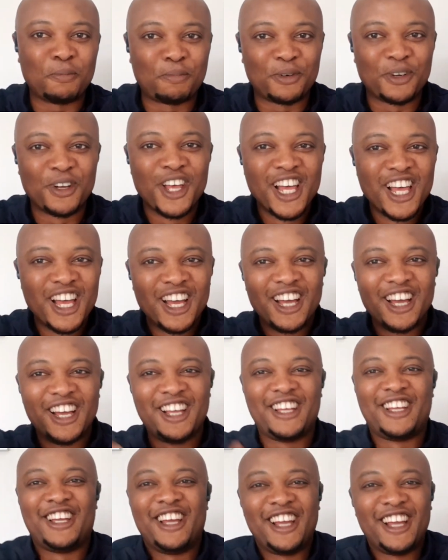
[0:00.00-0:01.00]
stop."
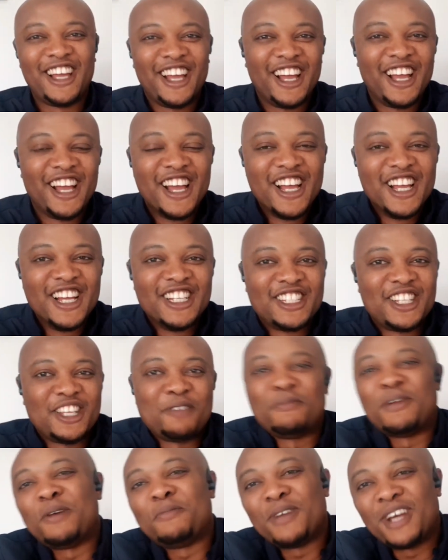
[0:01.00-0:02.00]

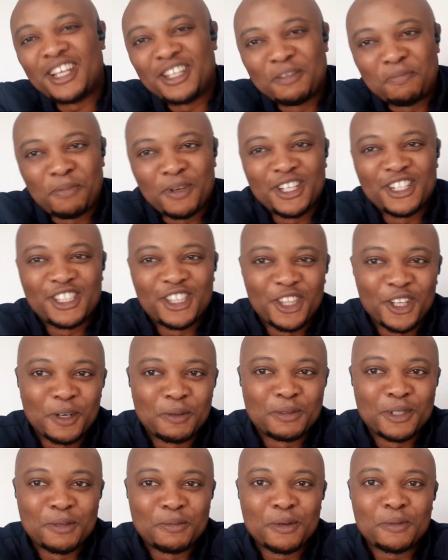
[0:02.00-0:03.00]
So it might be at the base
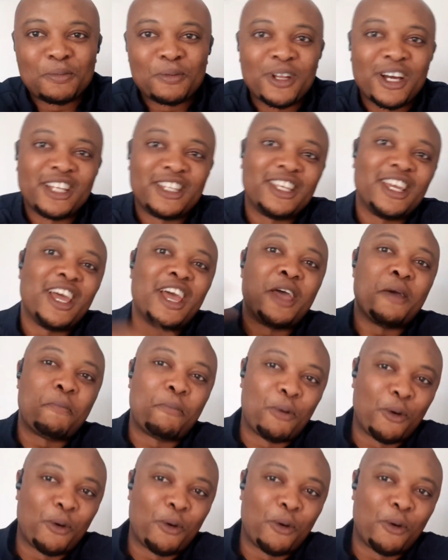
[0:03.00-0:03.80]
stop. Some people are at the